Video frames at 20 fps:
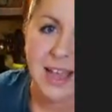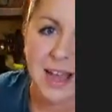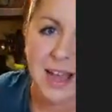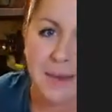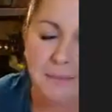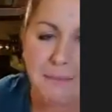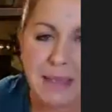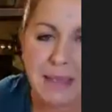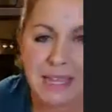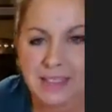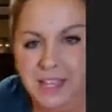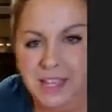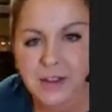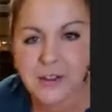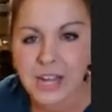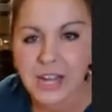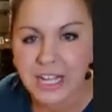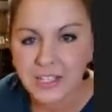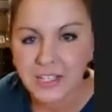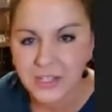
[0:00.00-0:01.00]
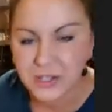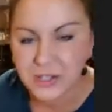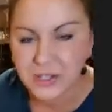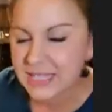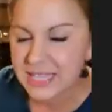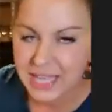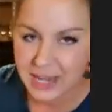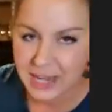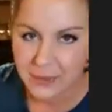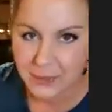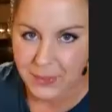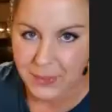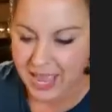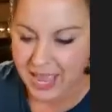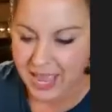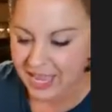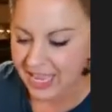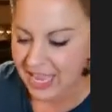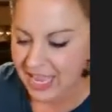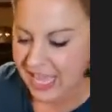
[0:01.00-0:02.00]
make their nachos their
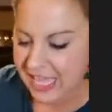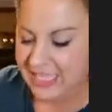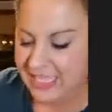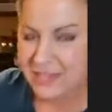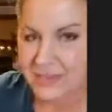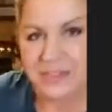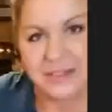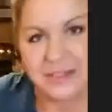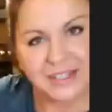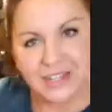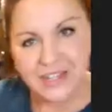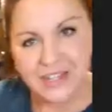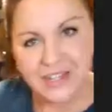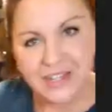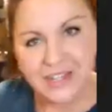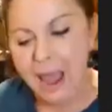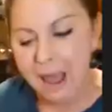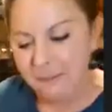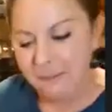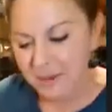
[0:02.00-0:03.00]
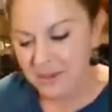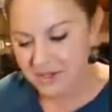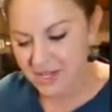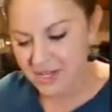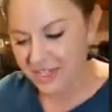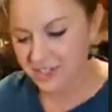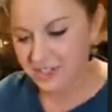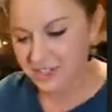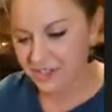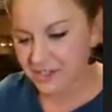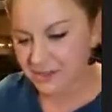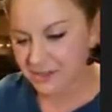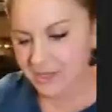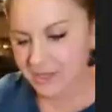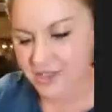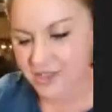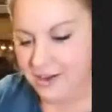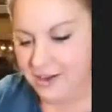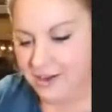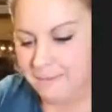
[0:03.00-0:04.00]
way. So those are your apple nachos with
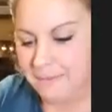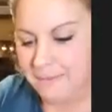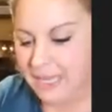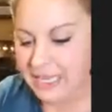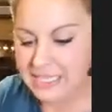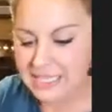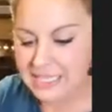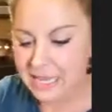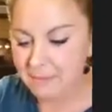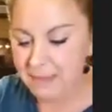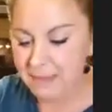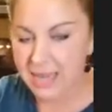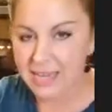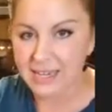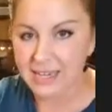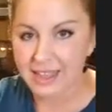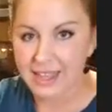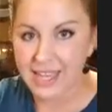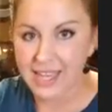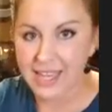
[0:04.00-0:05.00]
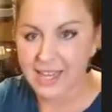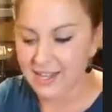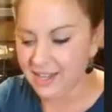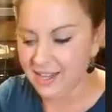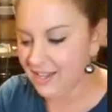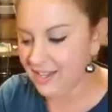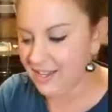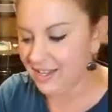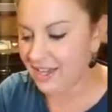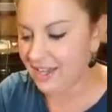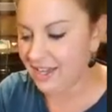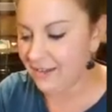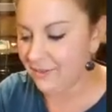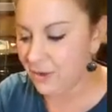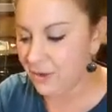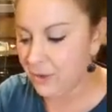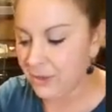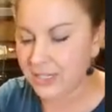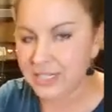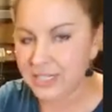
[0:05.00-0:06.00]
our amazing mandolin, and of
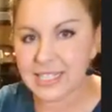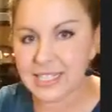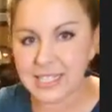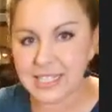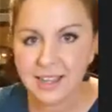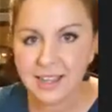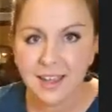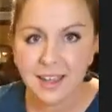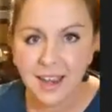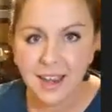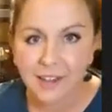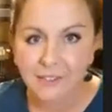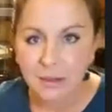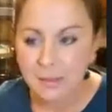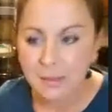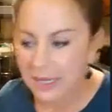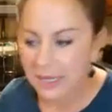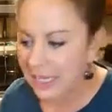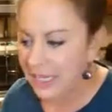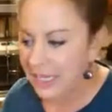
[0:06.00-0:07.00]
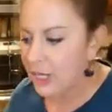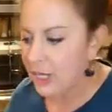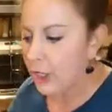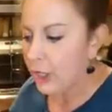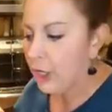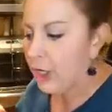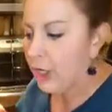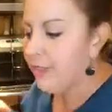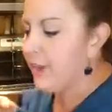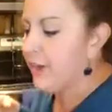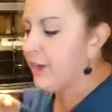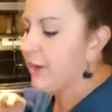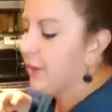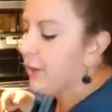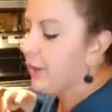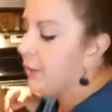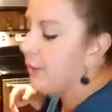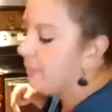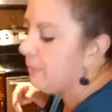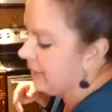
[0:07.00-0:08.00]
course, everybody can earn their
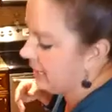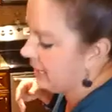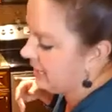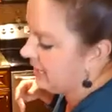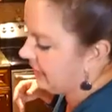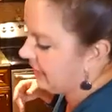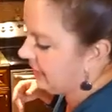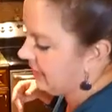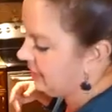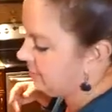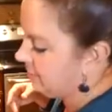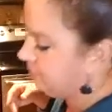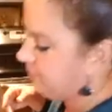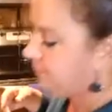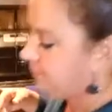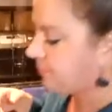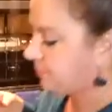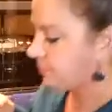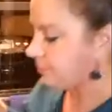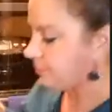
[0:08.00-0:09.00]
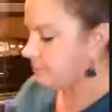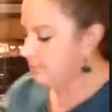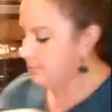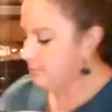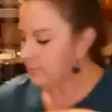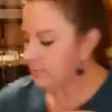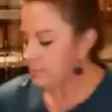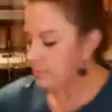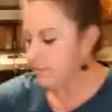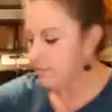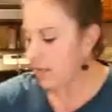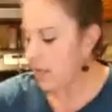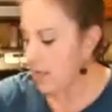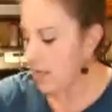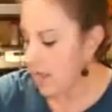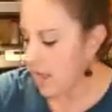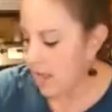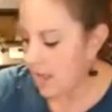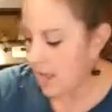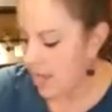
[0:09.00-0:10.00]
own mandolin
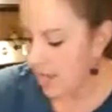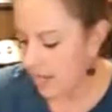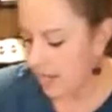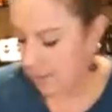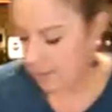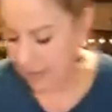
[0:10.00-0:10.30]
by